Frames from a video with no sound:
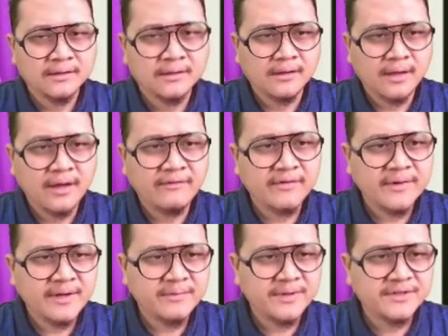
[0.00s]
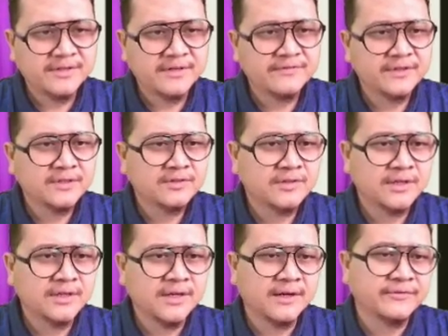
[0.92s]
Everybody please refer to the
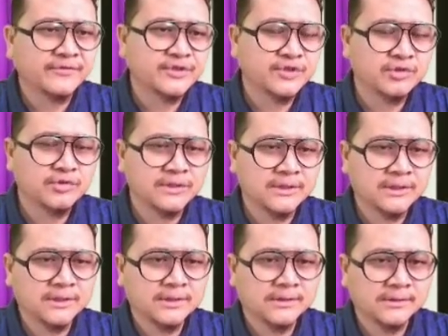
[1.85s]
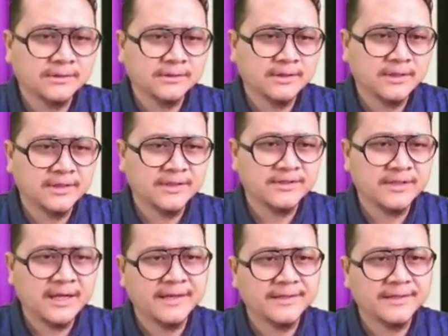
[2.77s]
graph shown in the slide.